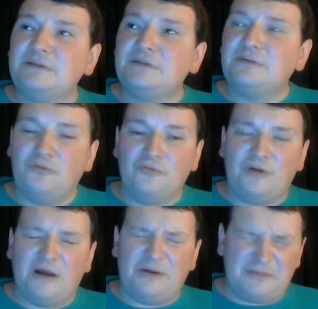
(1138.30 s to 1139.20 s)

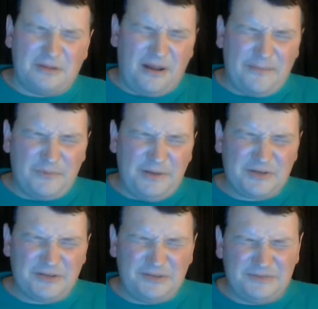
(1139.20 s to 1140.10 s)
was it?
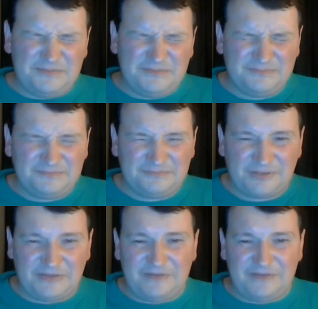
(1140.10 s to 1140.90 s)
Operation the